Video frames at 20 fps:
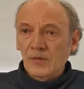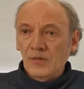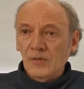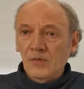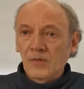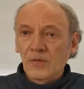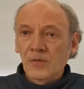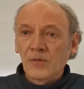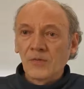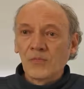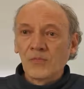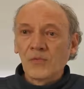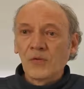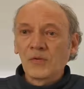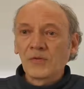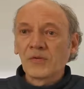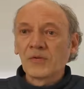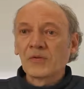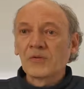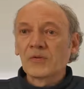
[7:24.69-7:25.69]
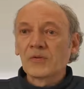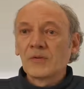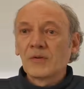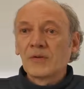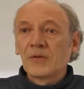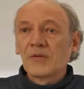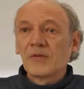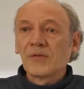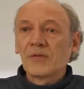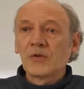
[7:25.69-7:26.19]
So fossil
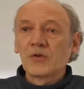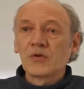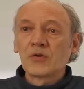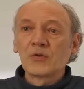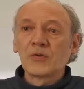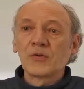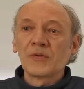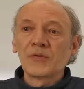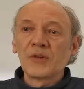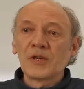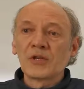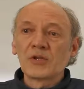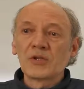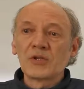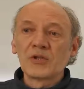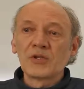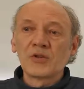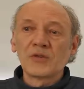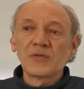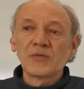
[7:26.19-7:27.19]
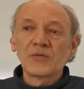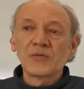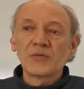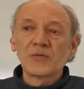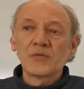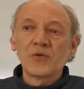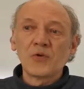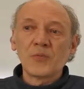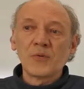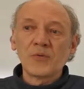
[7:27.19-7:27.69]
CO2 is actually just a
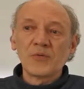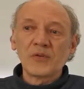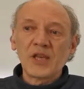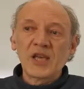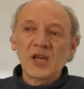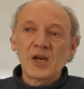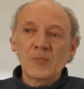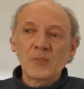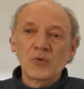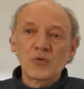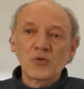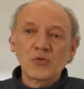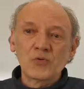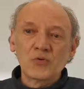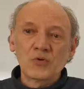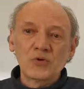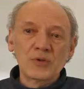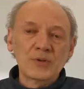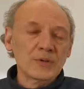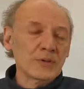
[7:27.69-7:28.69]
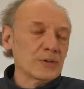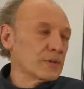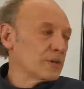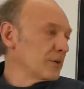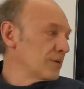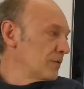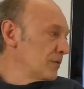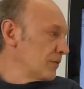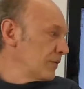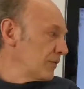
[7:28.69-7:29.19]
form of air pollution,
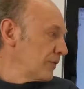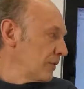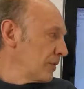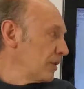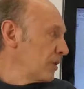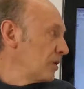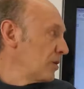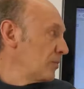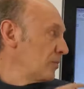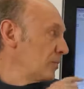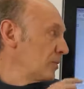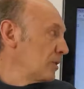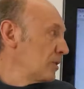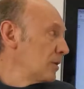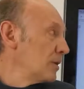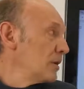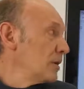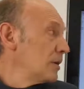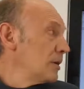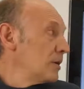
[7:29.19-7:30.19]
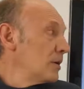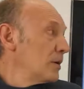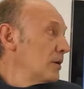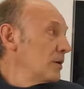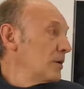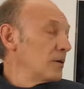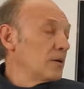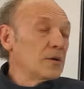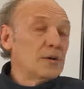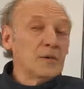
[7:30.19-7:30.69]
and this can be
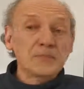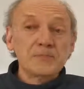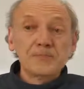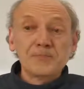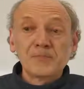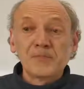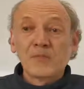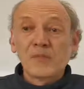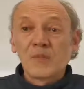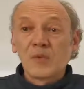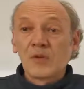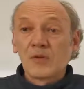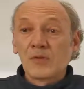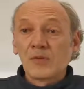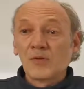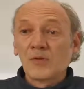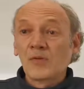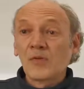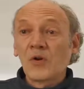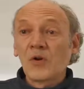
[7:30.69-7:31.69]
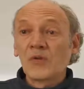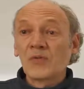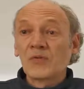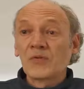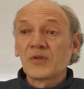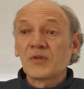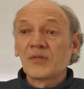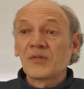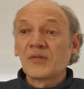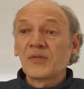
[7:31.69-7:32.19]

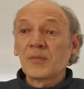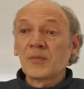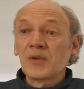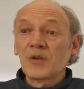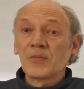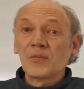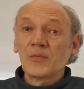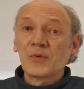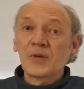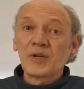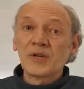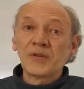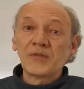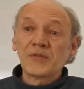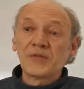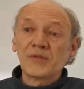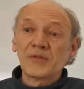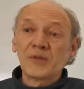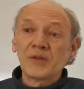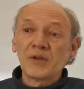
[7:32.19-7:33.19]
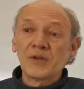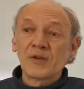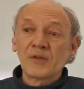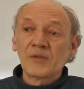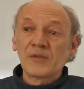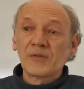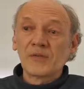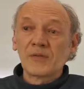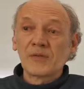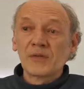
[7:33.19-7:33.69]
solved in similar ways
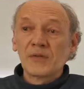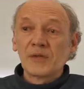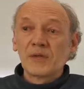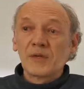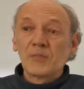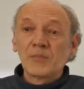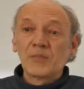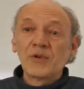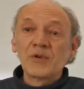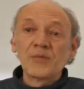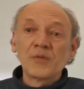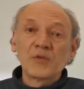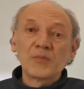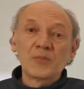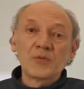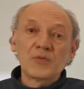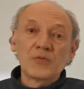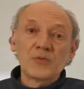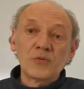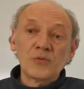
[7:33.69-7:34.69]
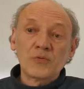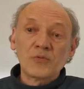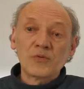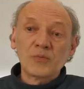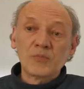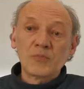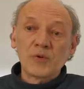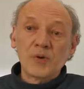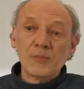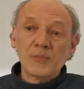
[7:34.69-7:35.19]
as previous
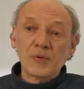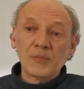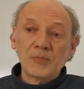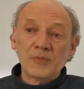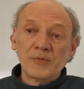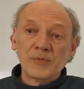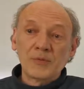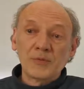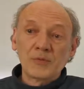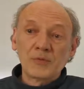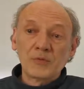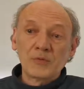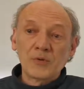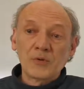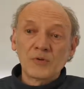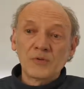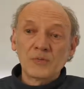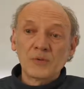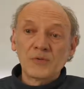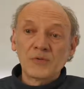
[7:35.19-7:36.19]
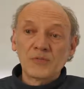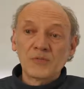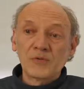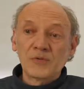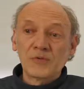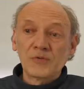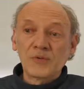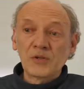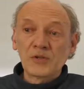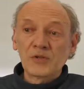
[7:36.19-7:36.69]
pollution problems, not with
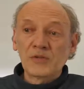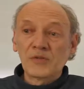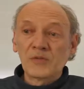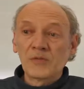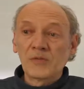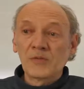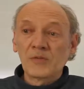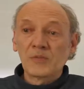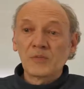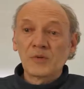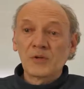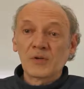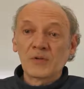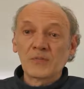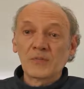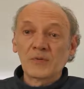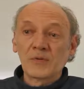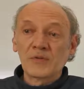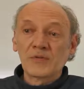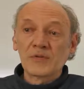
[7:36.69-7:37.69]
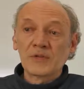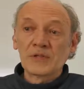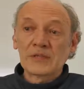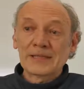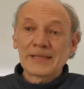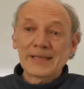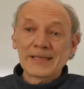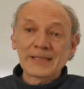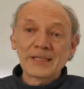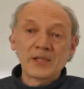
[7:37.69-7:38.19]
restrictions, but with
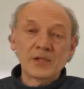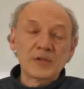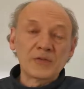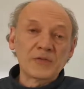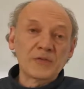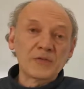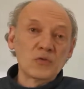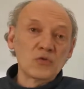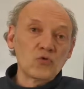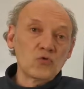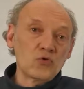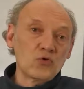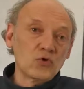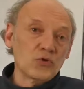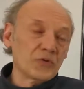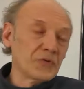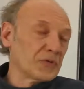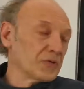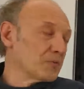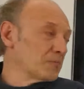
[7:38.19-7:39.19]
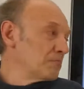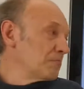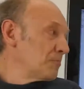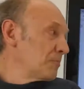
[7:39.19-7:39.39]
technical solutions.